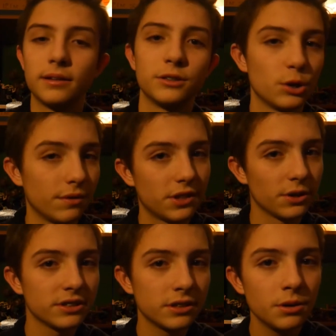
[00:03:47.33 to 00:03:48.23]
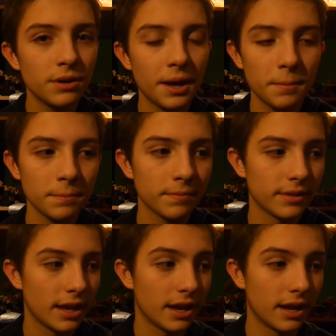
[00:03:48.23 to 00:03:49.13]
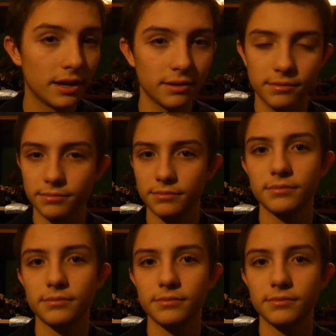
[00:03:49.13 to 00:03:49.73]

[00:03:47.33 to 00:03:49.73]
So if there is a new game, then